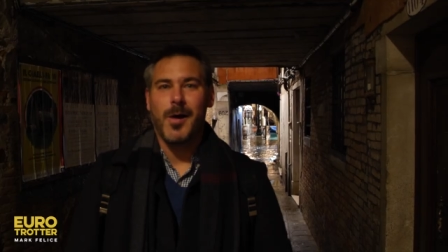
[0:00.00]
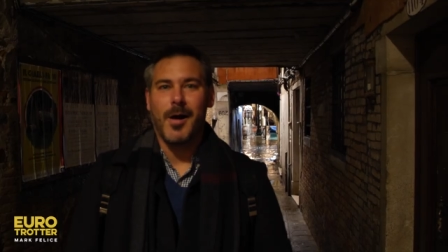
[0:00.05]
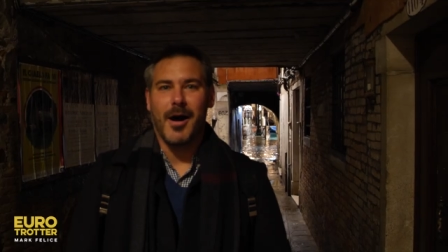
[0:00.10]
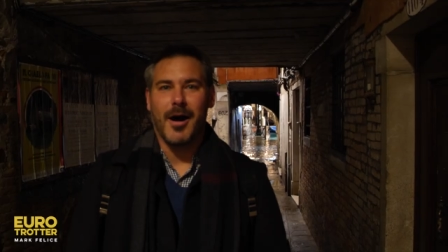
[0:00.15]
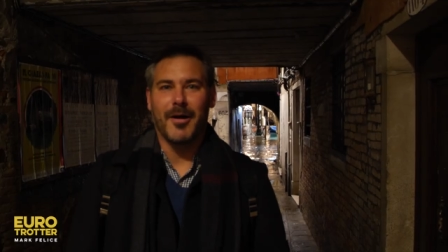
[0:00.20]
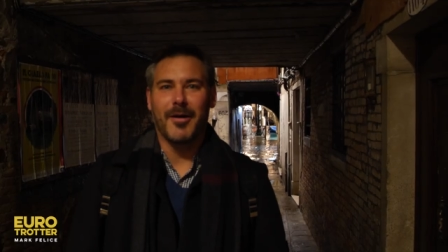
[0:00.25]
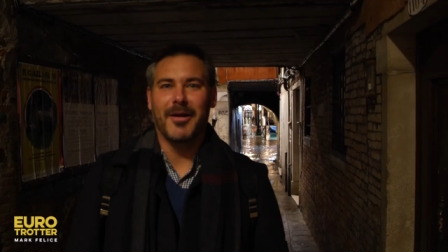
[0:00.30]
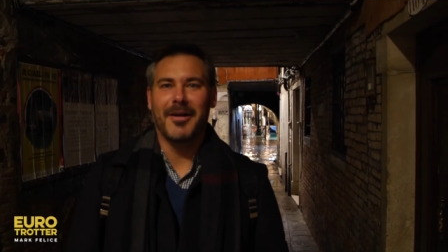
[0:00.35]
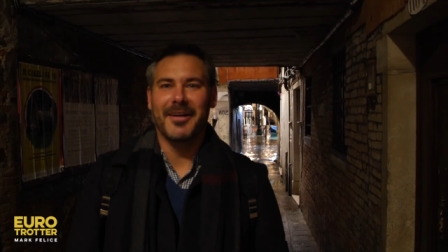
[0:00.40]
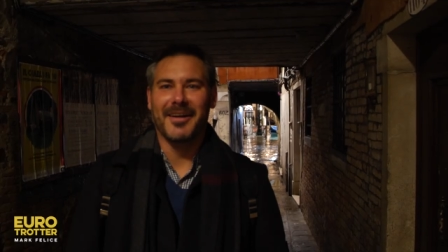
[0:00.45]

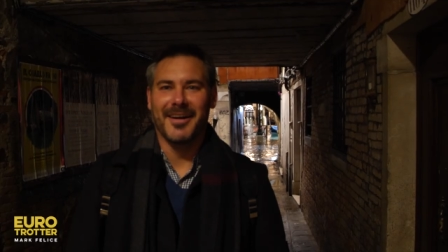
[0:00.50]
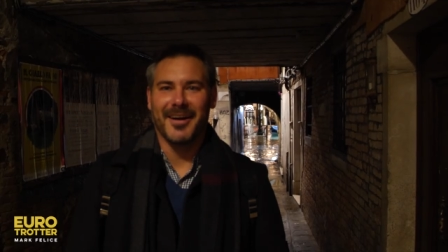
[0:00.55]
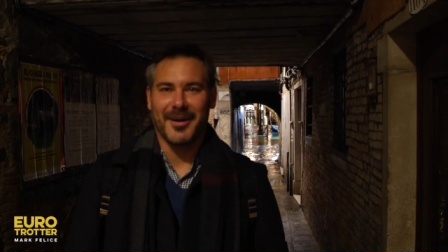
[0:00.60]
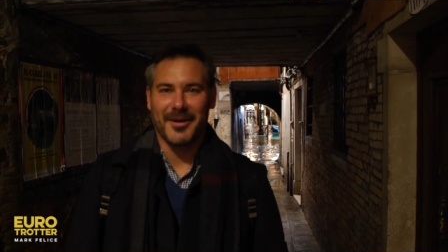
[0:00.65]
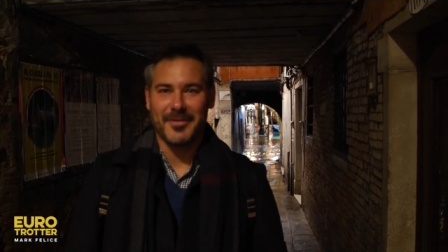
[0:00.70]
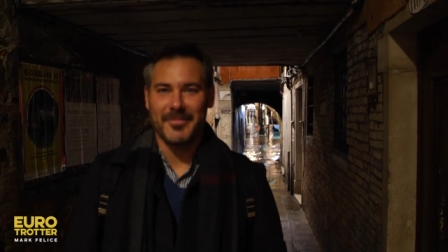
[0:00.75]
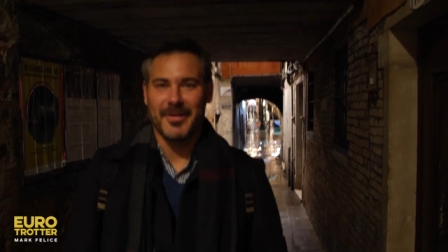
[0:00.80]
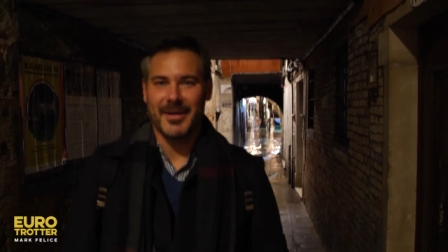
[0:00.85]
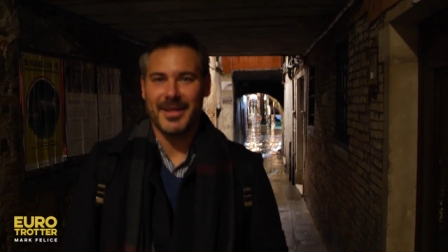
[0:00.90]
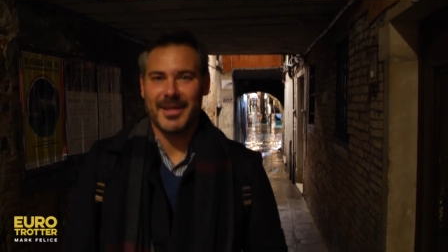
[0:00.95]
Are
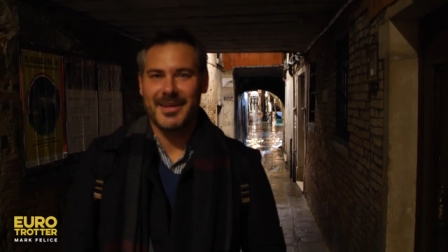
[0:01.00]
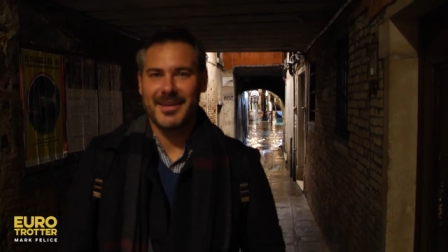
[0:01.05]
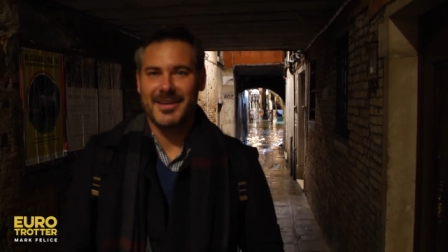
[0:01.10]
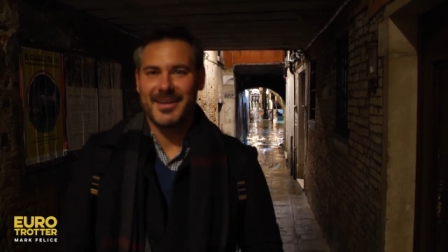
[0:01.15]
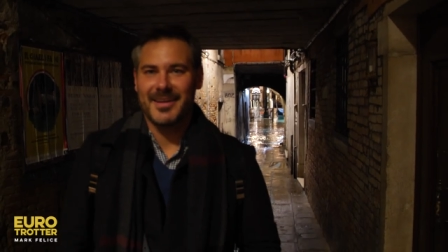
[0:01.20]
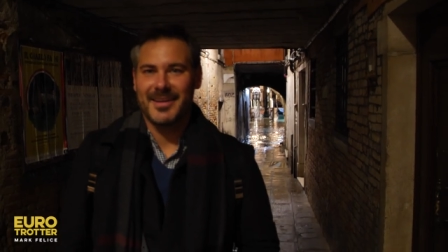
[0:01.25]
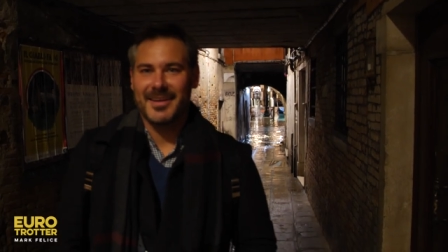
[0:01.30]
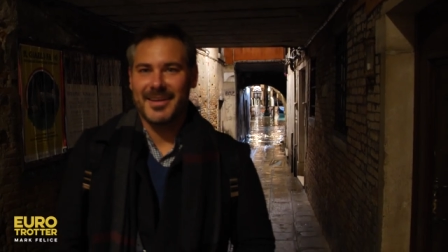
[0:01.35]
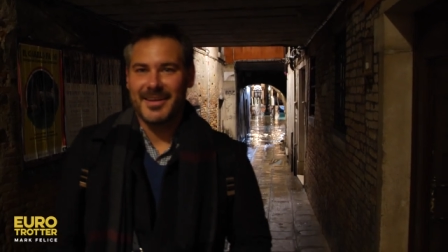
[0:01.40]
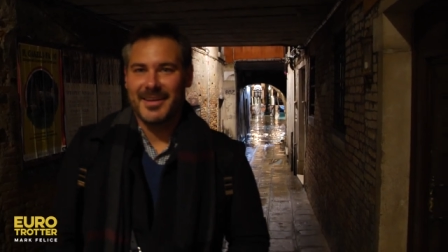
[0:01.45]
you ready?
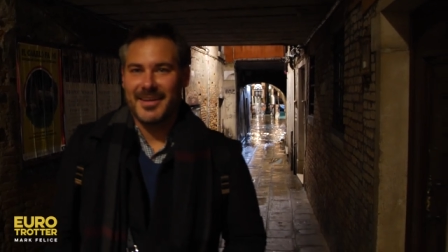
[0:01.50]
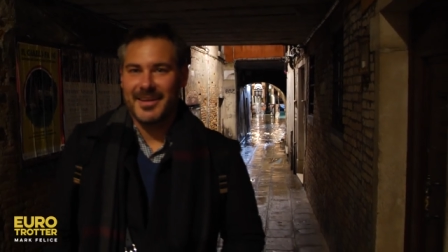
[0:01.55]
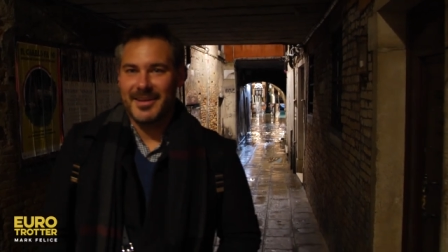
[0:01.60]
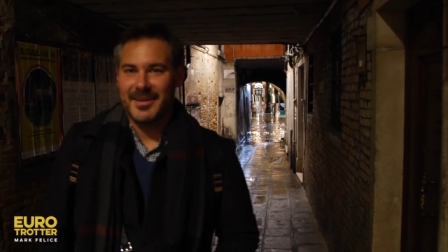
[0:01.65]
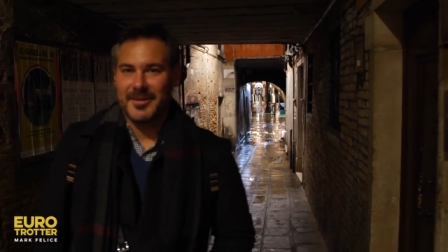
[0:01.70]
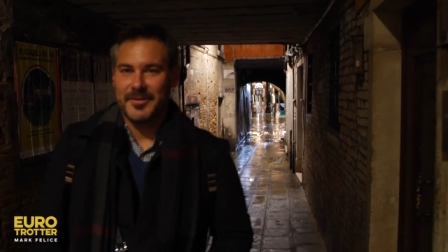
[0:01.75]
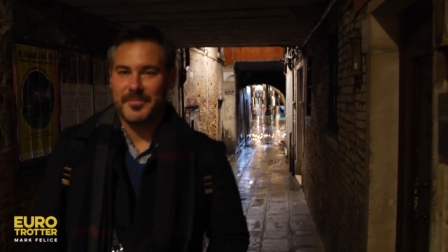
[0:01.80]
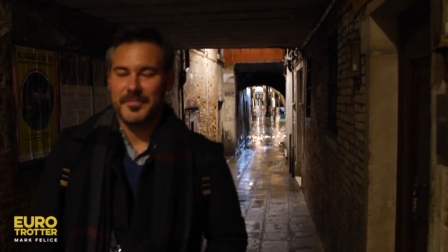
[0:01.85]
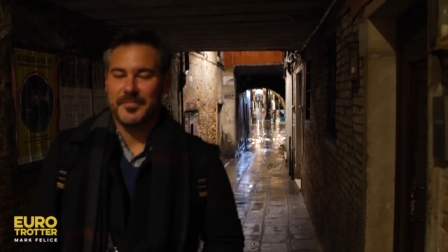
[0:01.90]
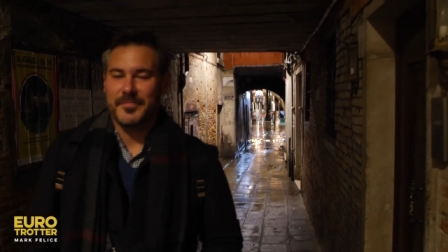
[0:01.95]
Hold on.
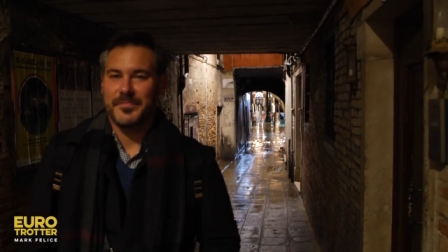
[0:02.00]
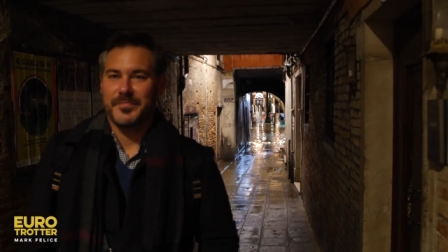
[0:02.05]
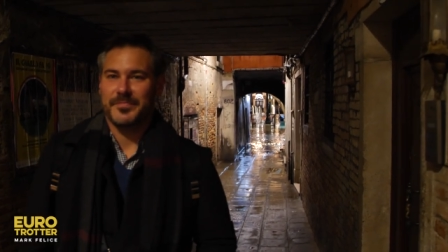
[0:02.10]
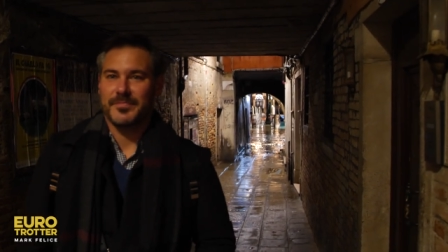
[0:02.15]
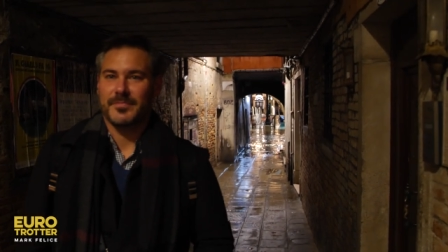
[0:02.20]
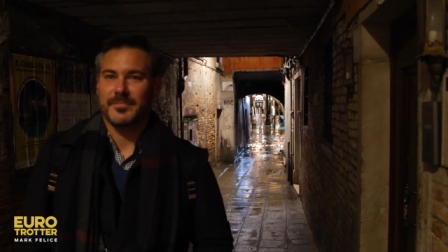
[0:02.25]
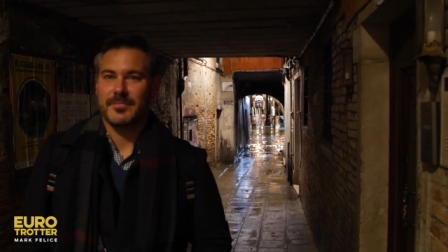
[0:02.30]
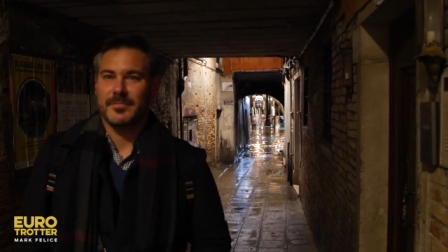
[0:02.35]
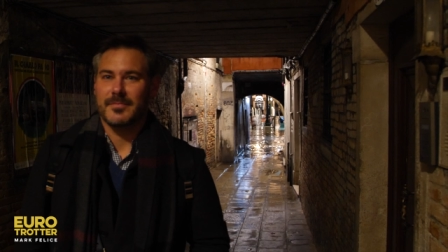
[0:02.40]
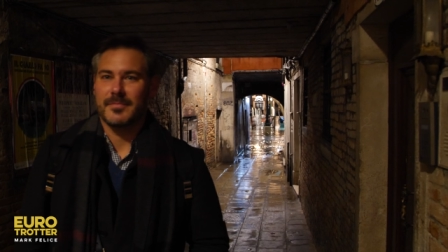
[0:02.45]

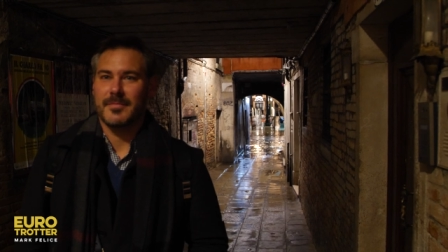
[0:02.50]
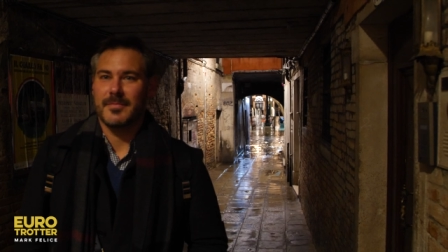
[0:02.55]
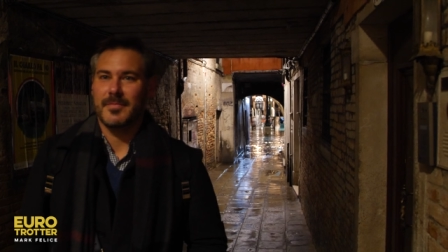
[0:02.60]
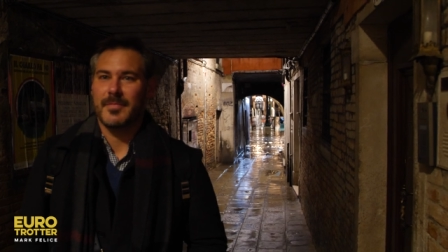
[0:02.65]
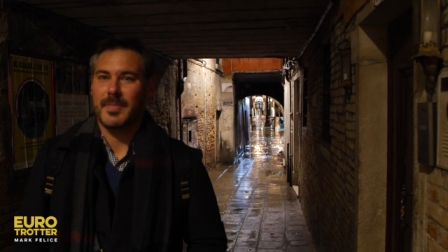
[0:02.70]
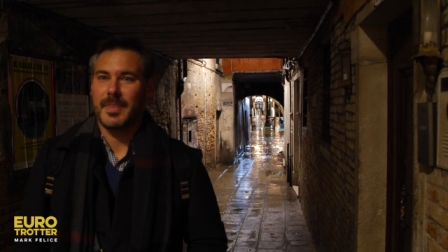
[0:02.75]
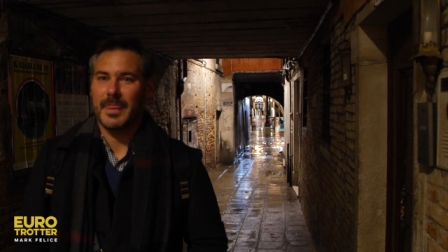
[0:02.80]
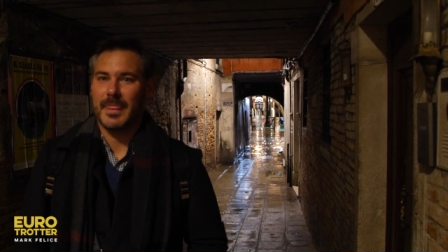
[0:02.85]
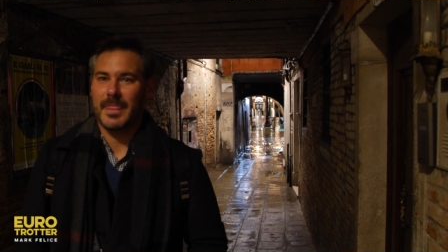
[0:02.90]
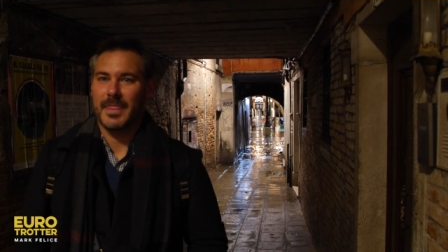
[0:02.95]
And
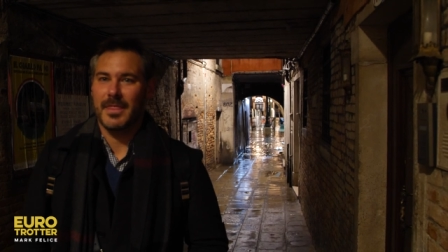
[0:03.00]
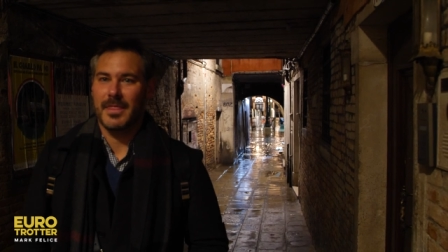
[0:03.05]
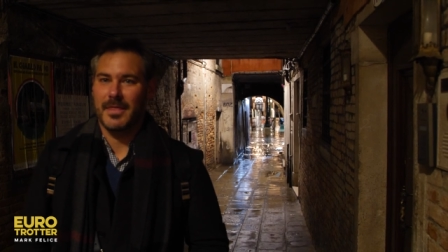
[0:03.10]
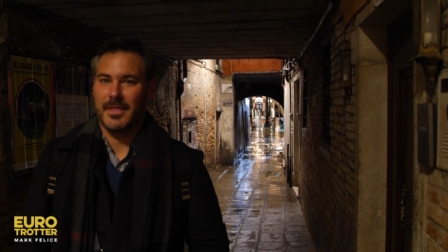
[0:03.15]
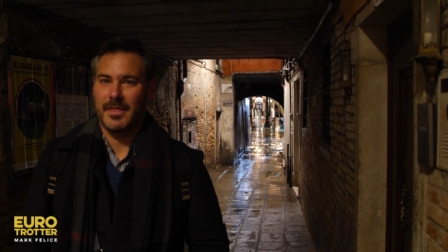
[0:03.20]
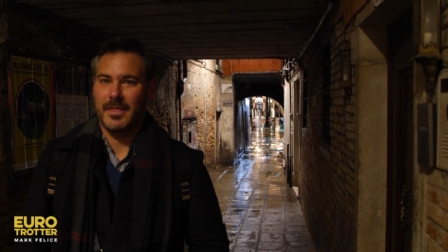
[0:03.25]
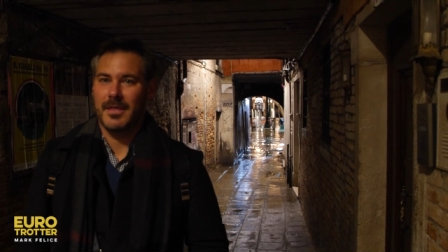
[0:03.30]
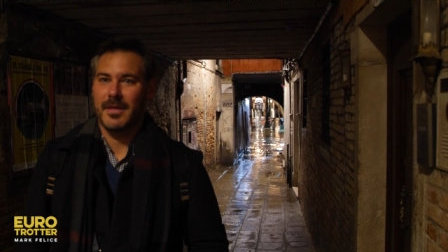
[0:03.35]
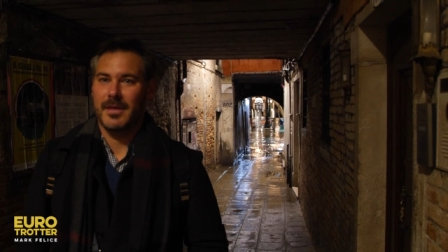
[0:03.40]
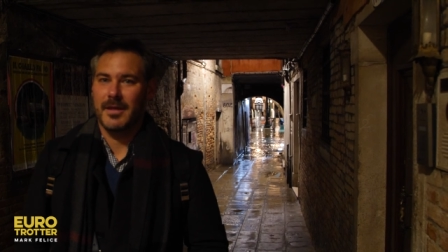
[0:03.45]
go.